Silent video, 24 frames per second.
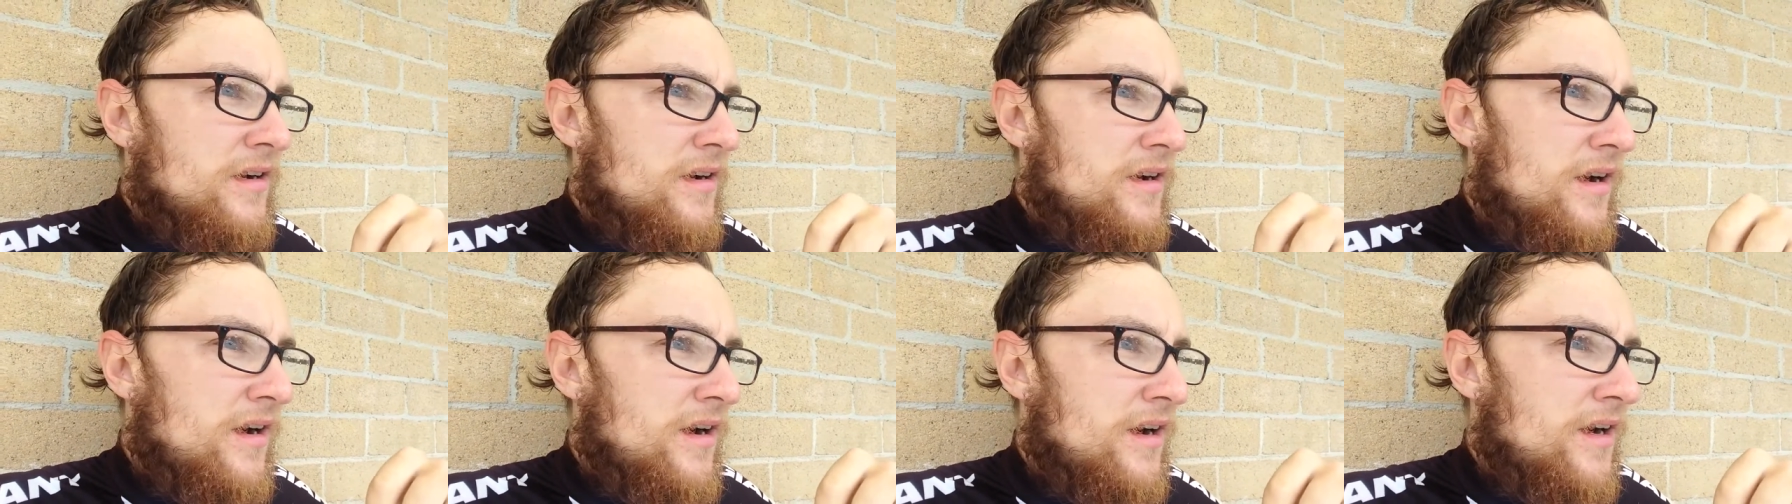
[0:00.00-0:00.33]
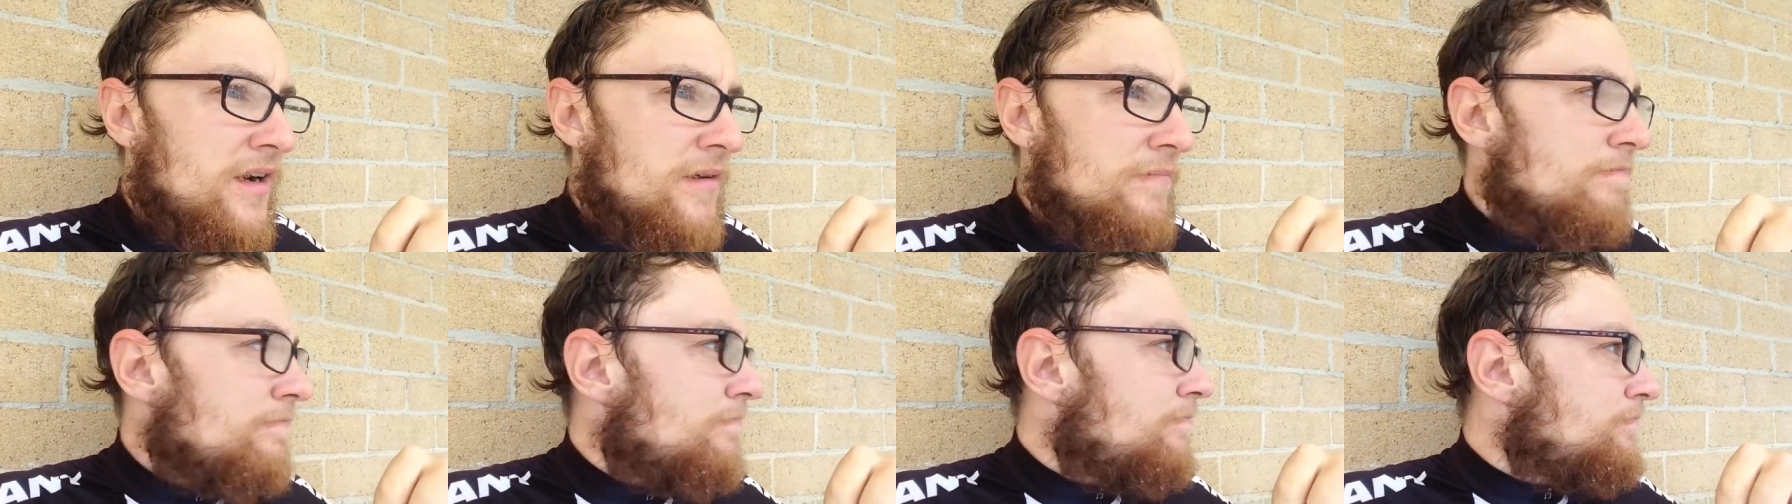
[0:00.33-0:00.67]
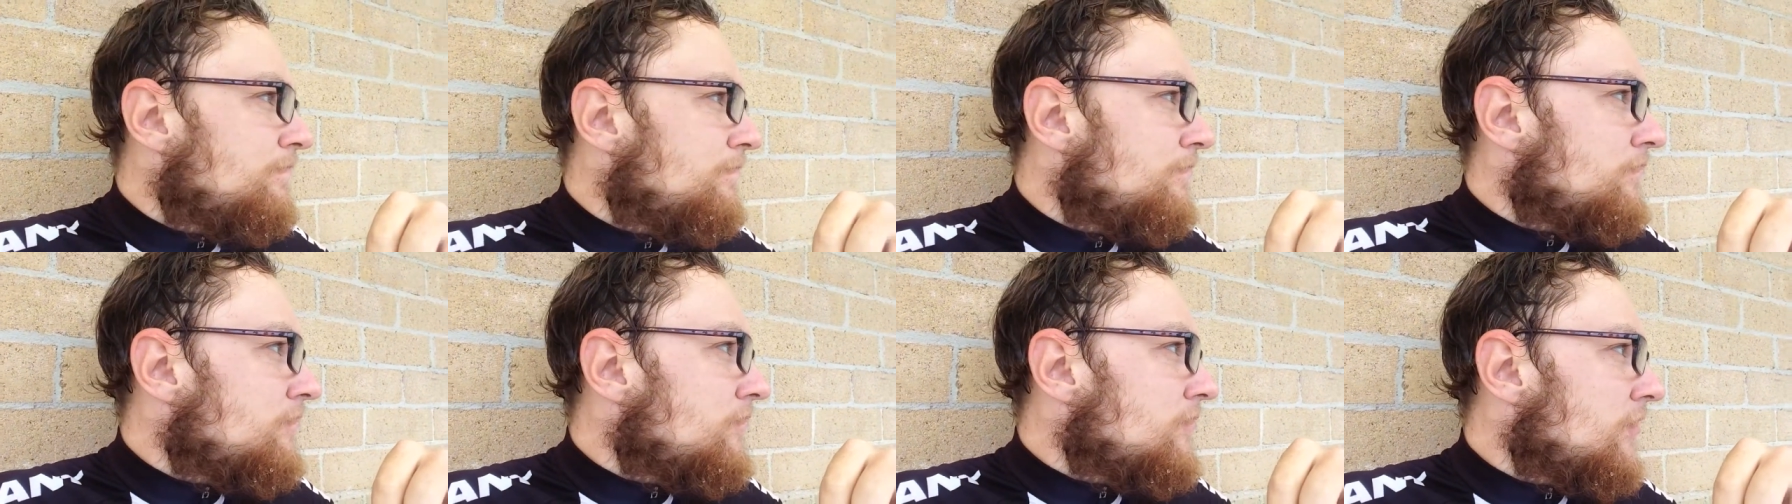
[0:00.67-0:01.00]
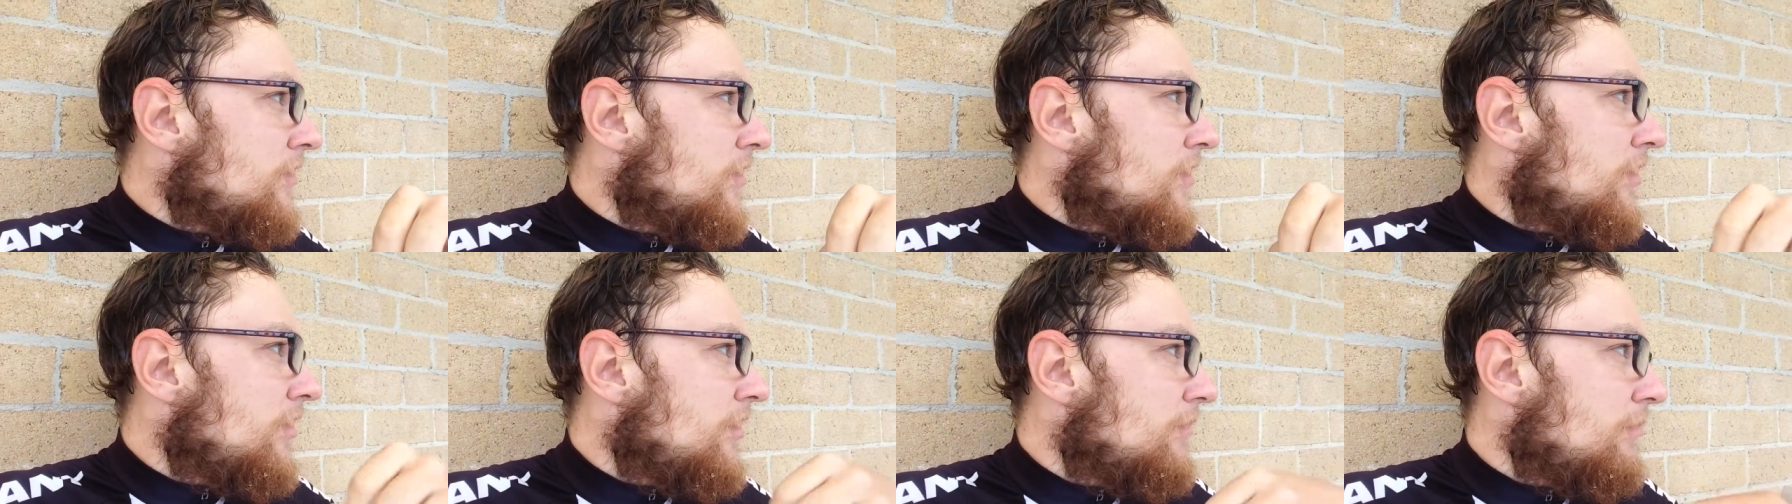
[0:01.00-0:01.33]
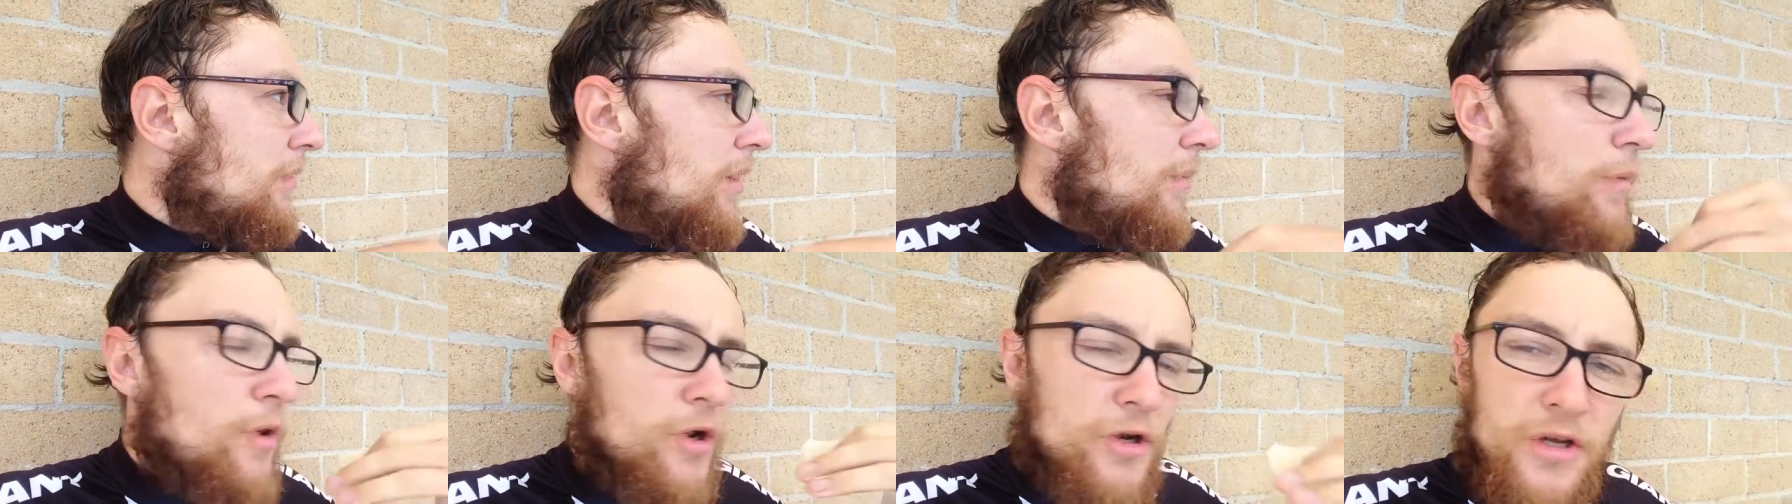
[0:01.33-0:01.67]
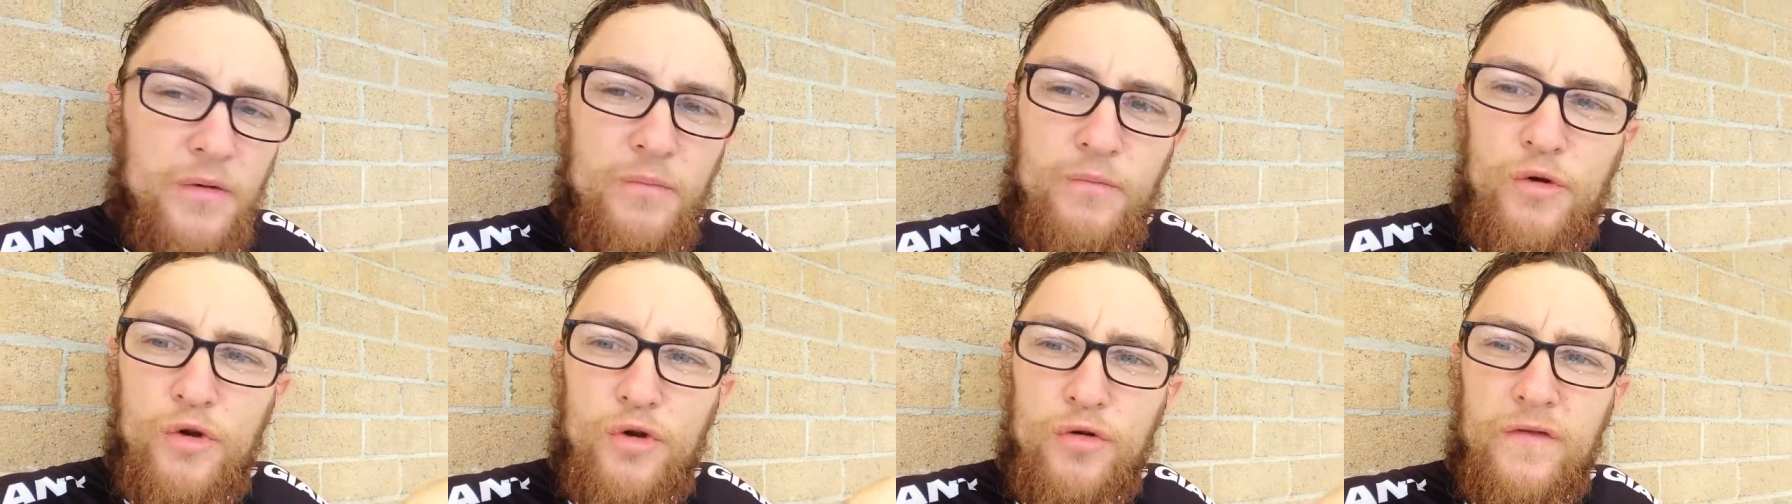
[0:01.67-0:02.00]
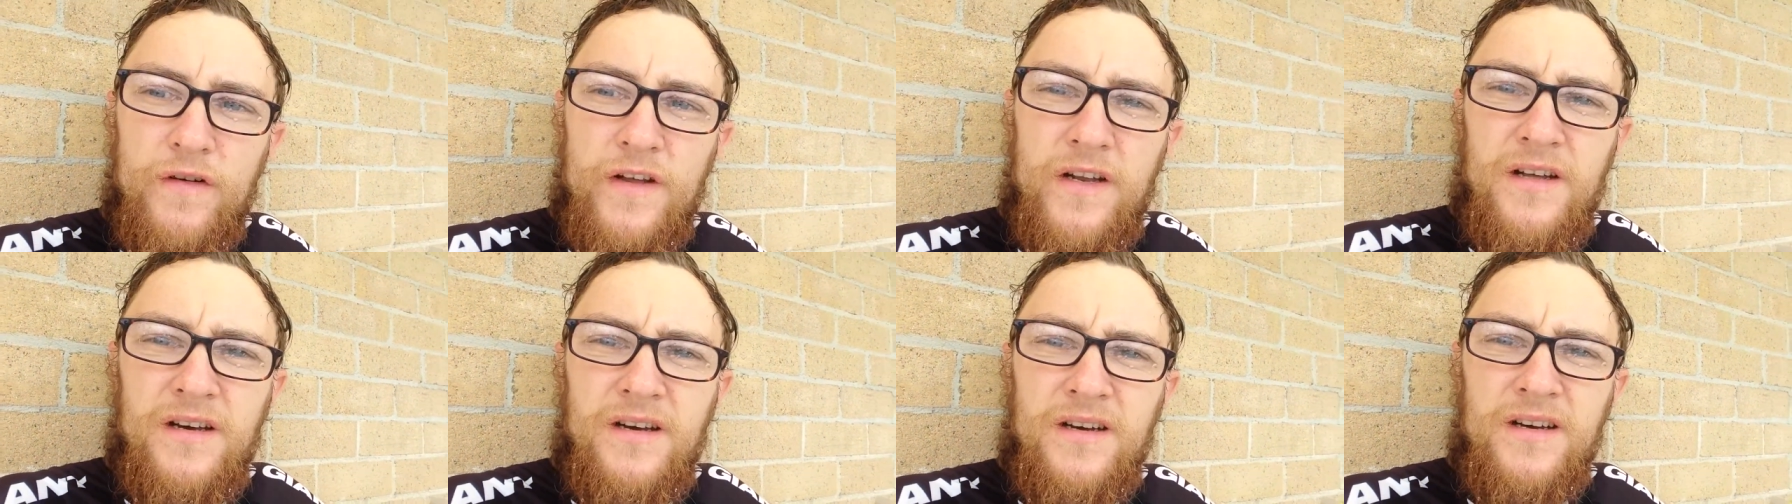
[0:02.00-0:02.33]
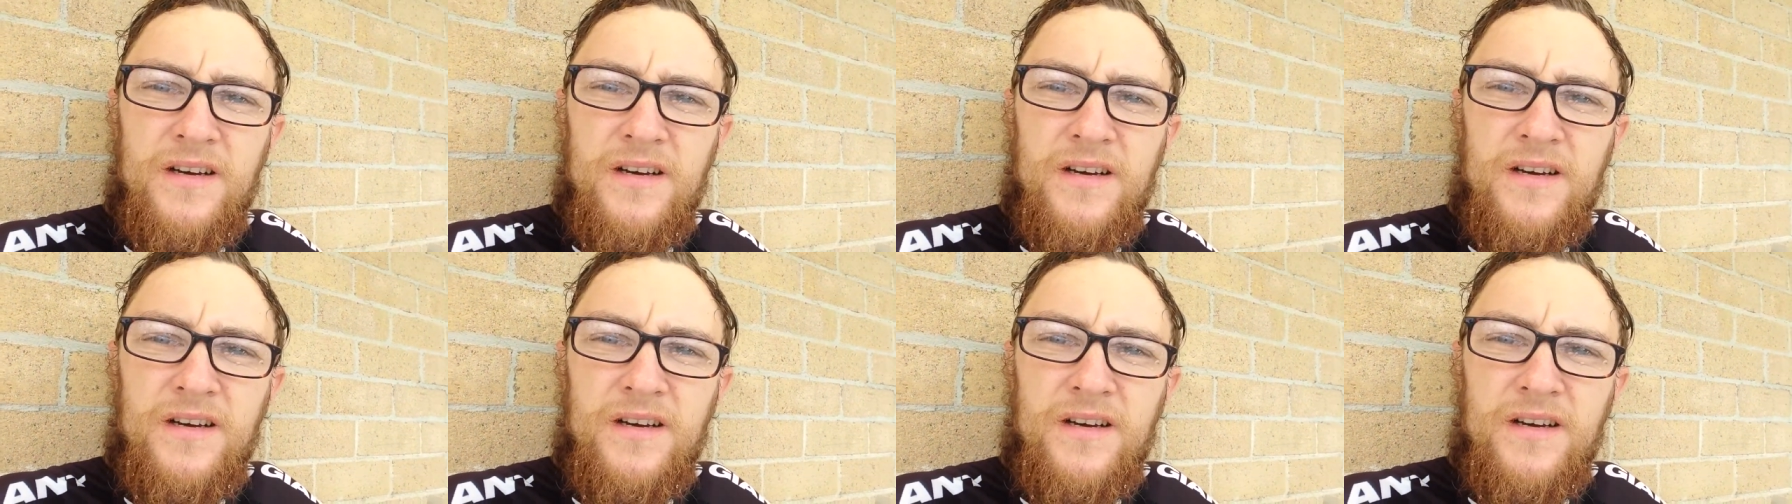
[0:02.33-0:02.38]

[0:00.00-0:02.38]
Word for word: Um, and my body moving.